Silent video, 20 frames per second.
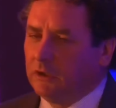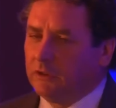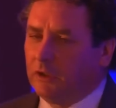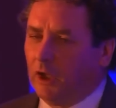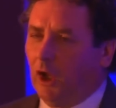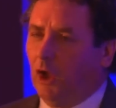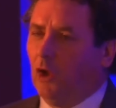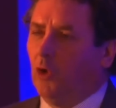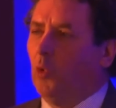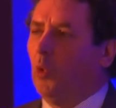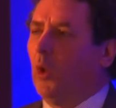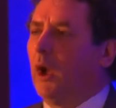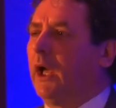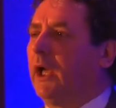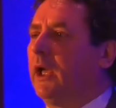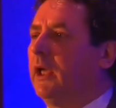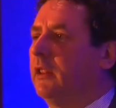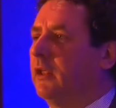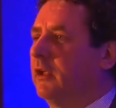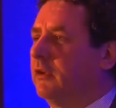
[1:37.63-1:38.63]
the whole
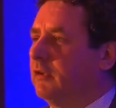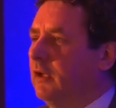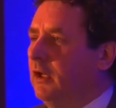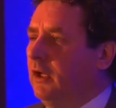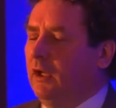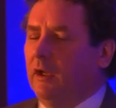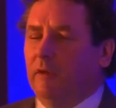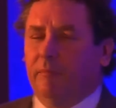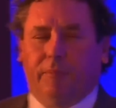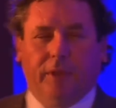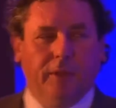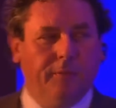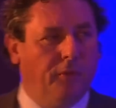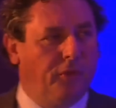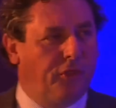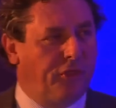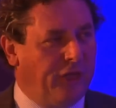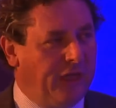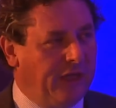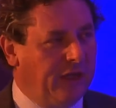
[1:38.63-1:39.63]
way that
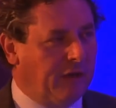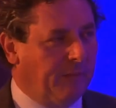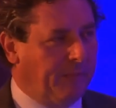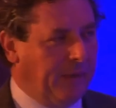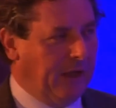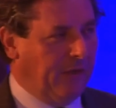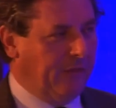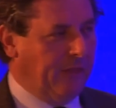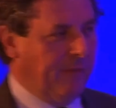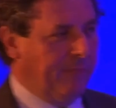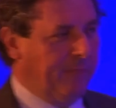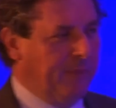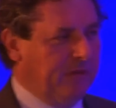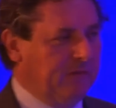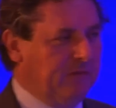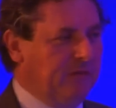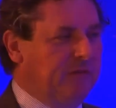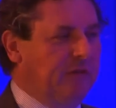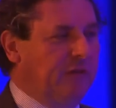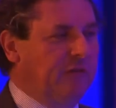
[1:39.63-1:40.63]
people think about their
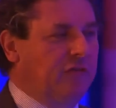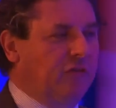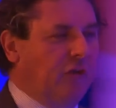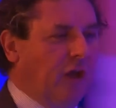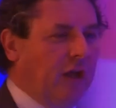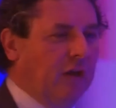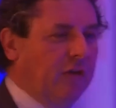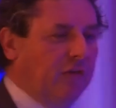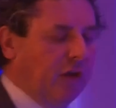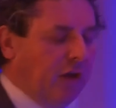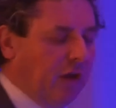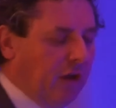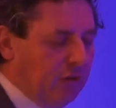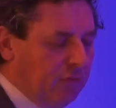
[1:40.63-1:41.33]
business is changing,